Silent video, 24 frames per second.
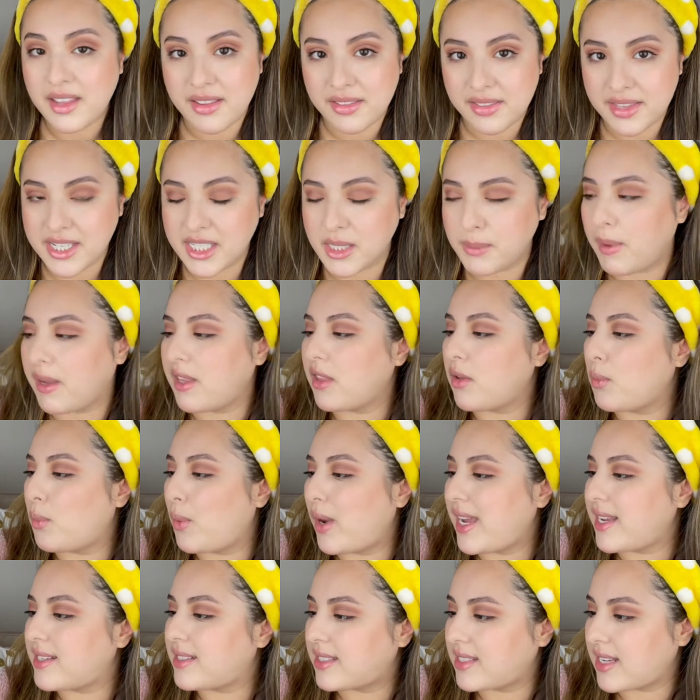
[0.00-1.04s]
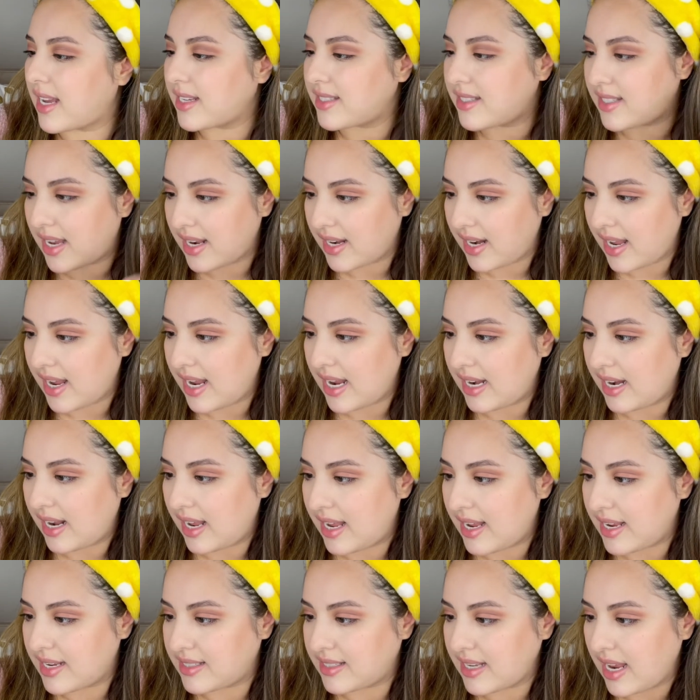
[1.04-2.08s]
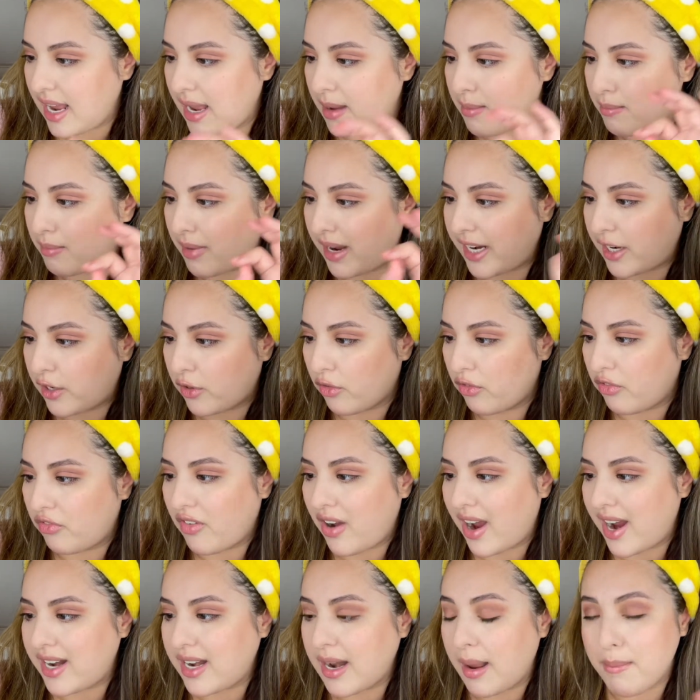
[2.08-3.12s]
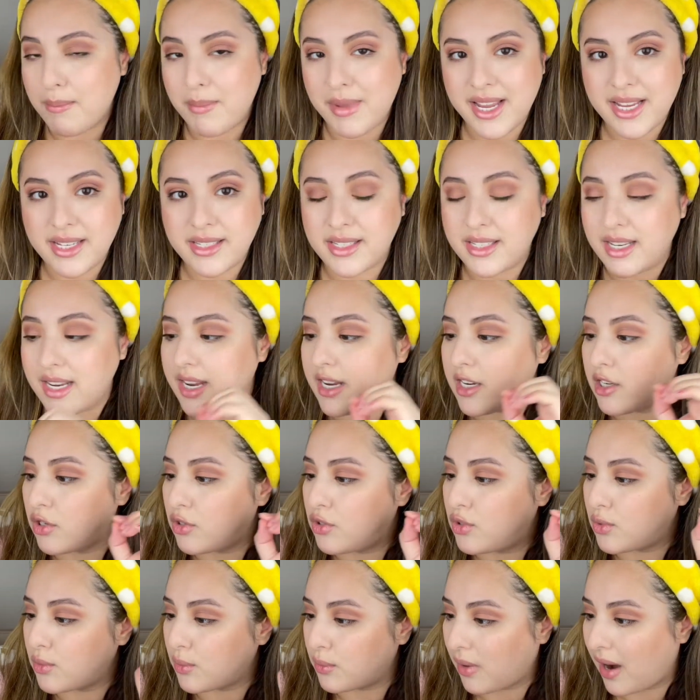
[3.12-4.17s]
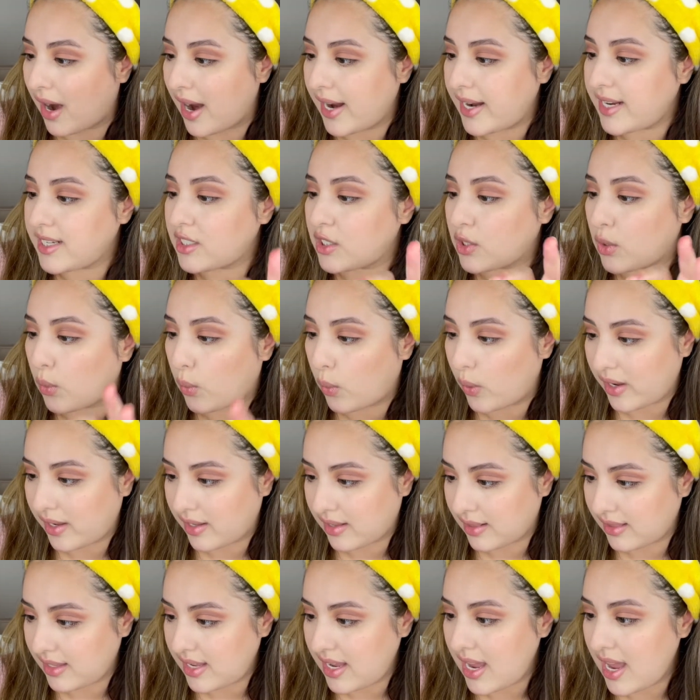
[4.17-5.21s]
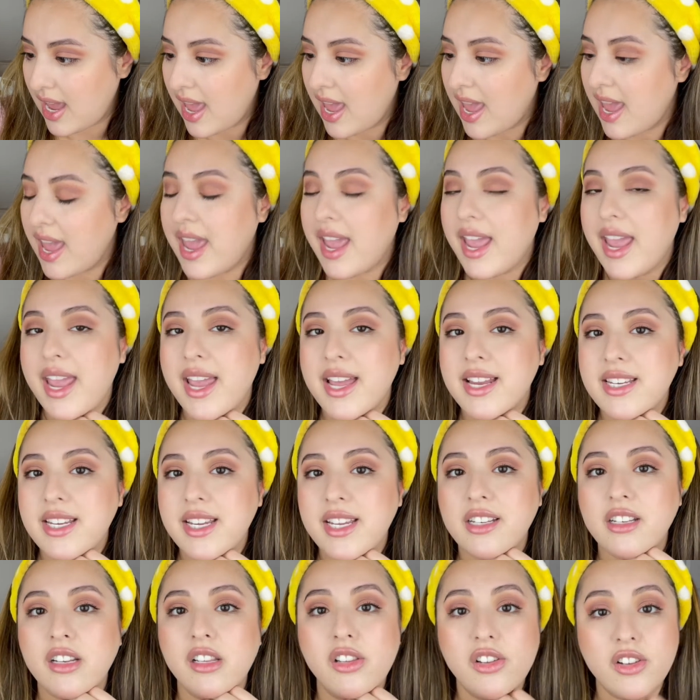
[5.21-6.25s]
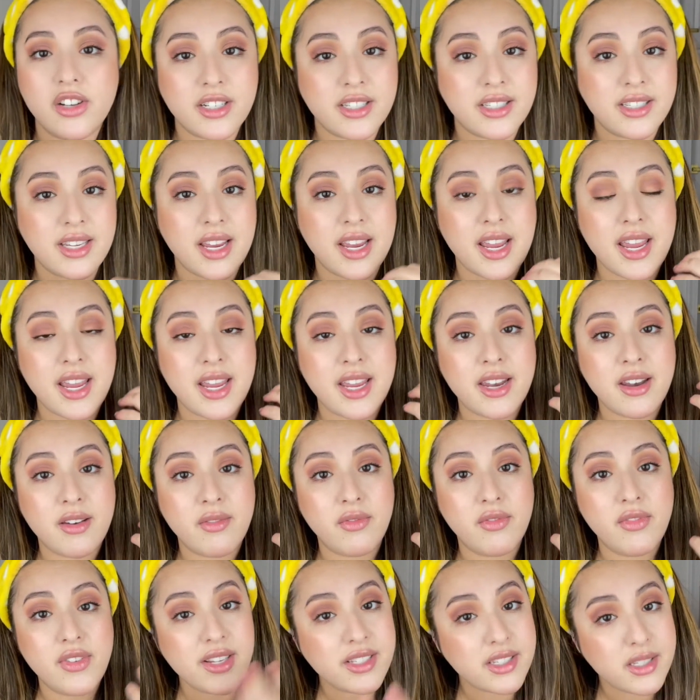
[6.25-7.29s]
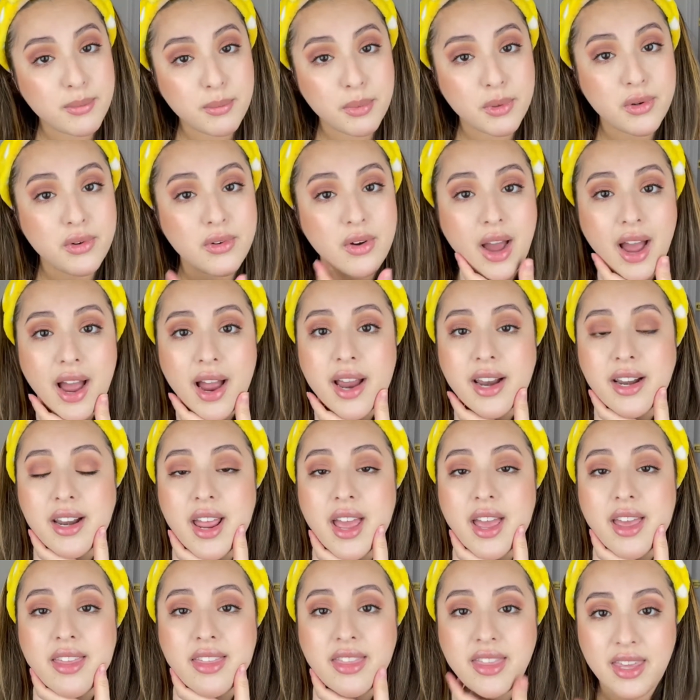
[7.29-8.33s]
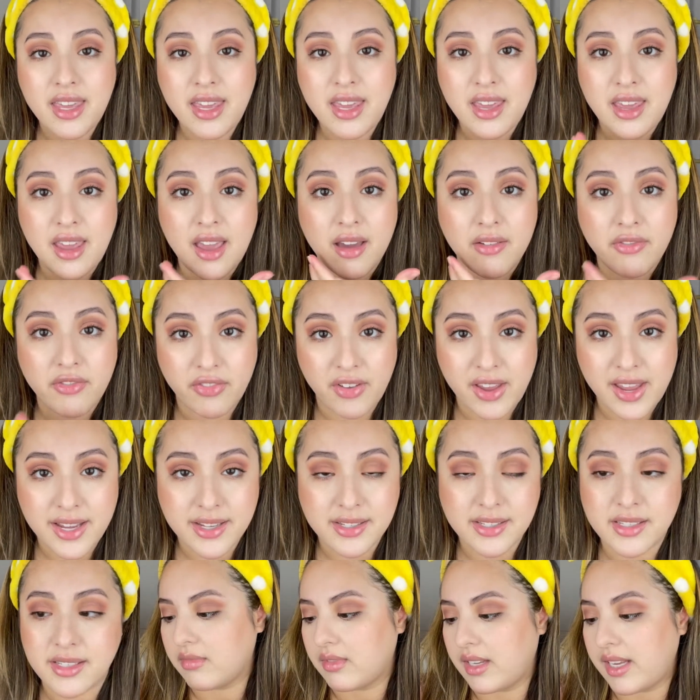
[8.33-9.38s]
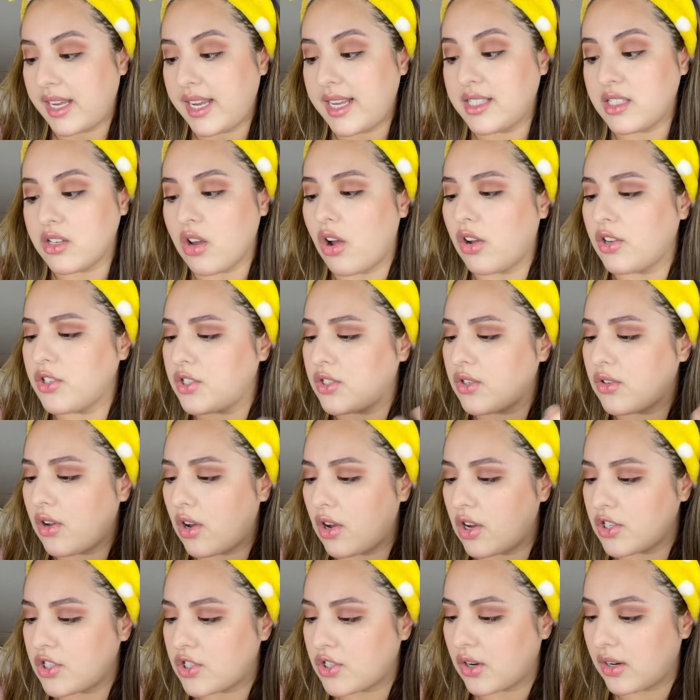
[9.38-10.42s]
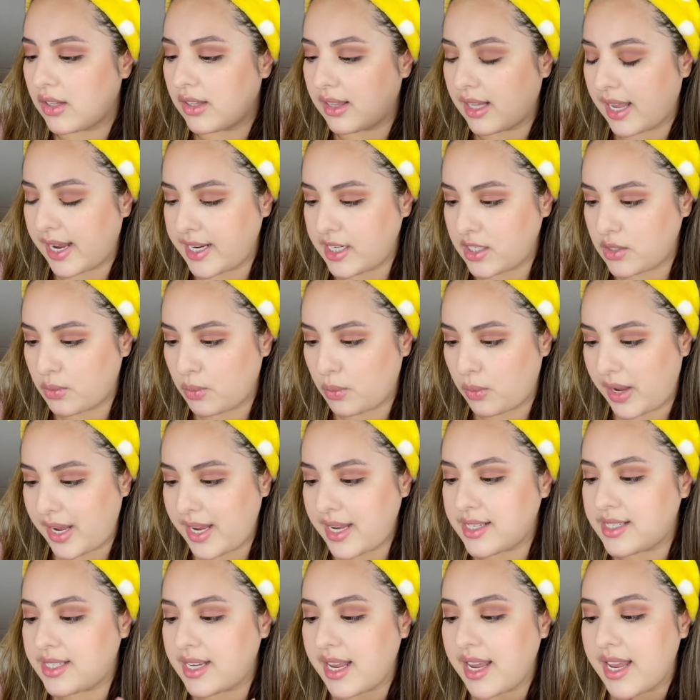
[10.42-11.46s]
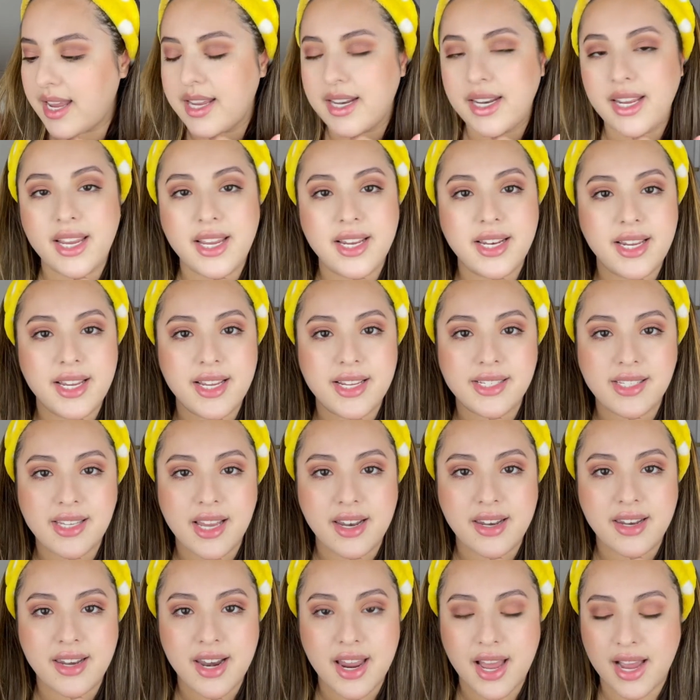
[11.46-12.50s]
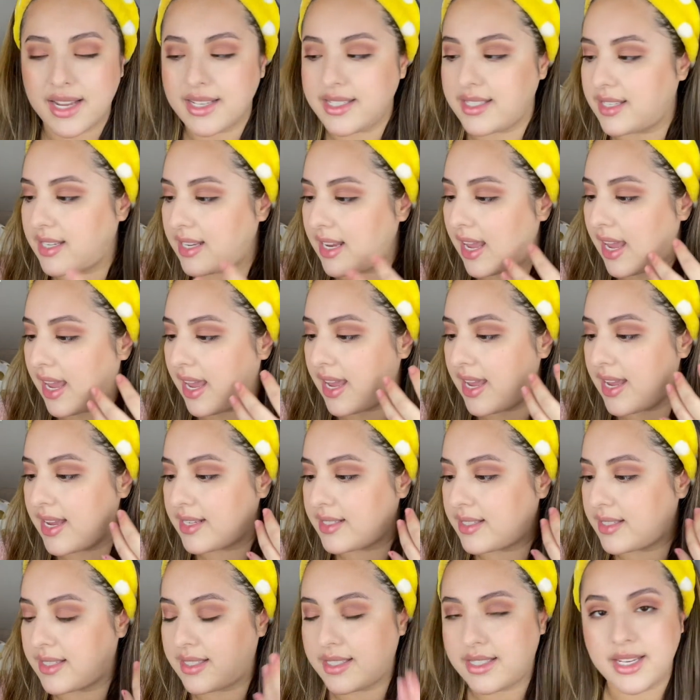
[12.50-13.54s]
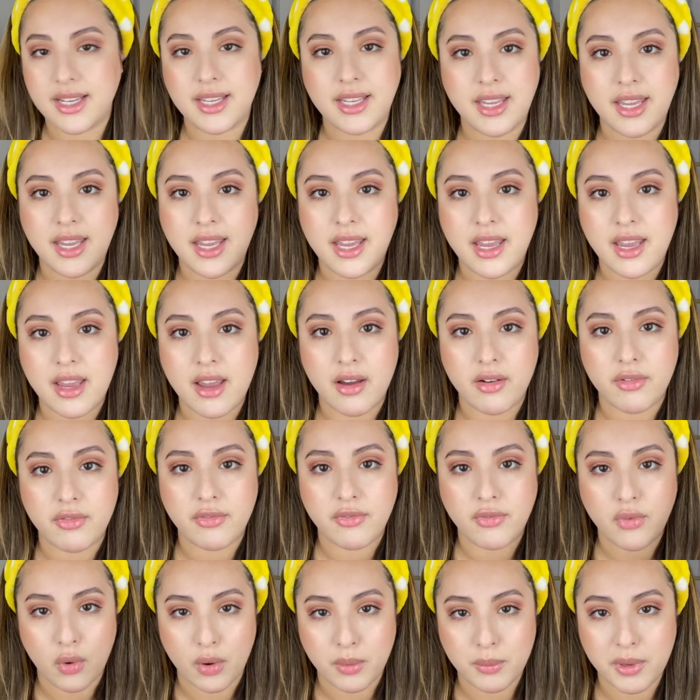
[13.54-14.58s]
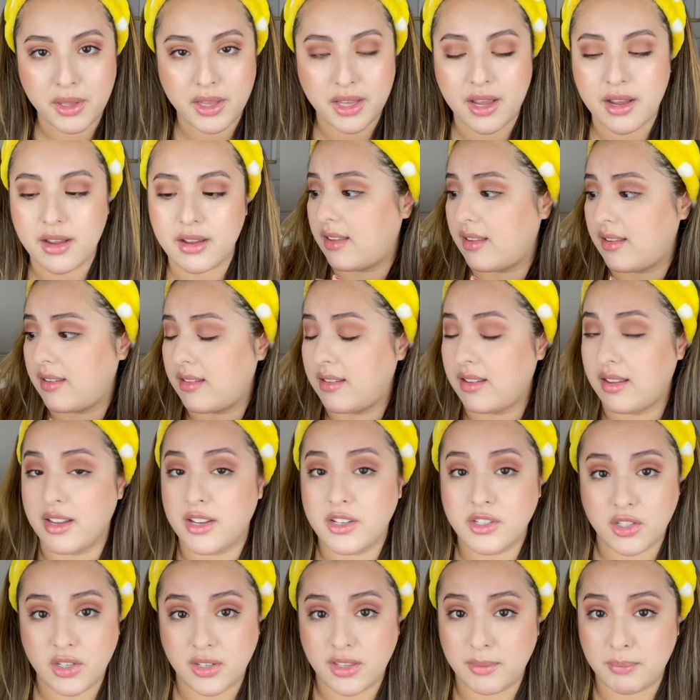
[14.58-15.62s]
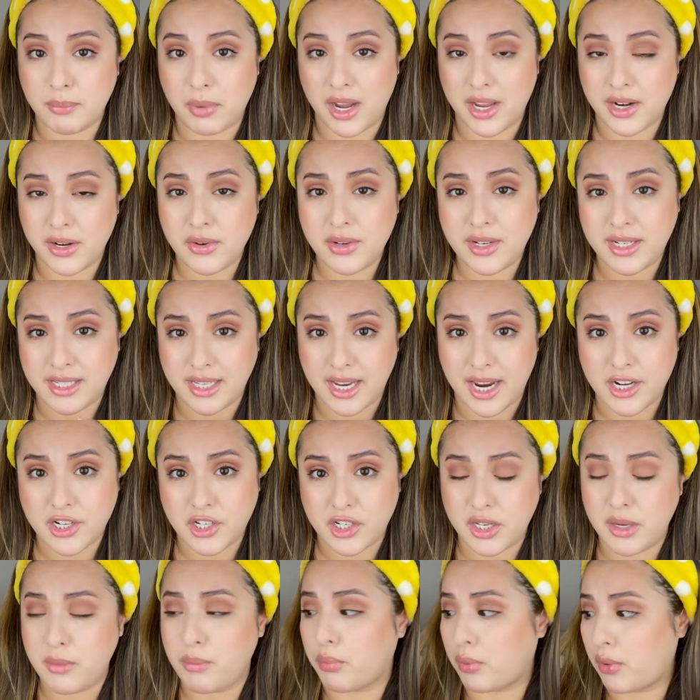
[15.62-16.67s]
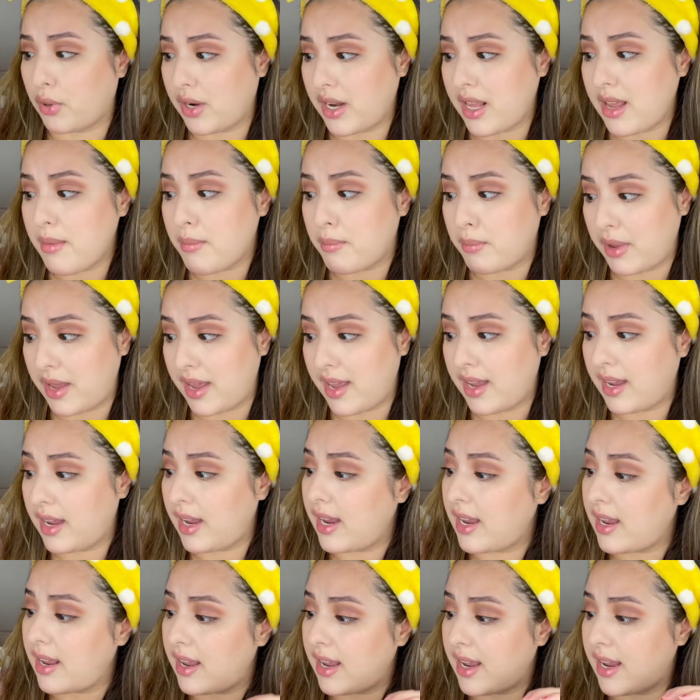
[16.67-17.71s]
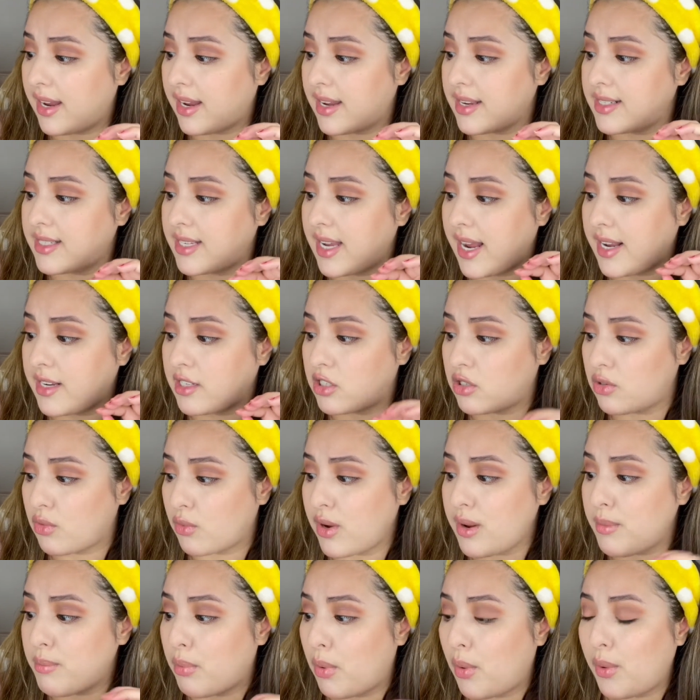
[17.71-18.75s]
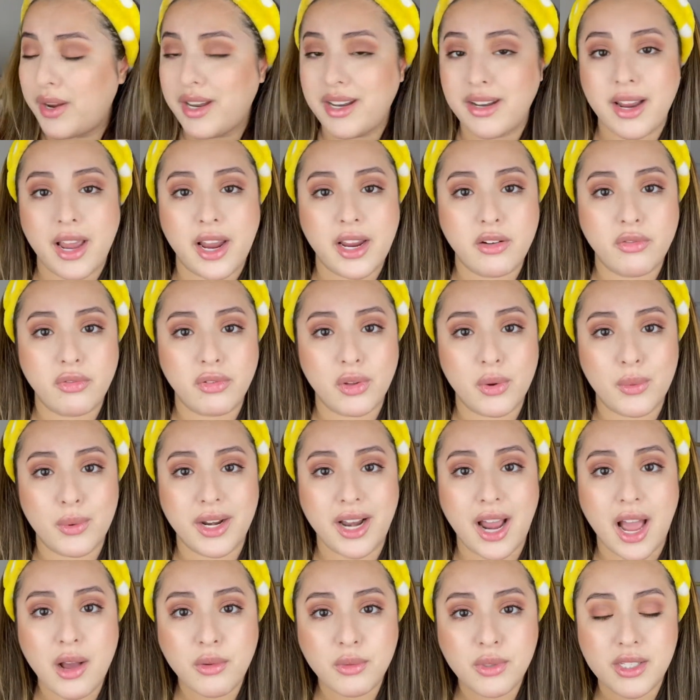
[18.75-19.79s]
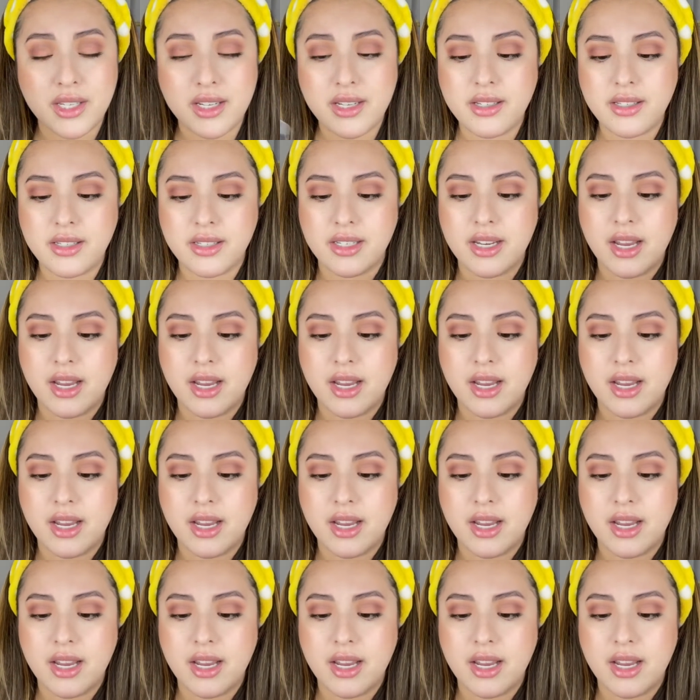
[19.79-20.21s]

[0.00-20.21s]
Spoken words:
This, by the way, says that it is a microfine mist. It dries quickly and it looks invisible on the face. It's also ultra lightweight and it is not a sticky formula. So the bottle is actually pretty big. It contains 3.9 fluid ounces.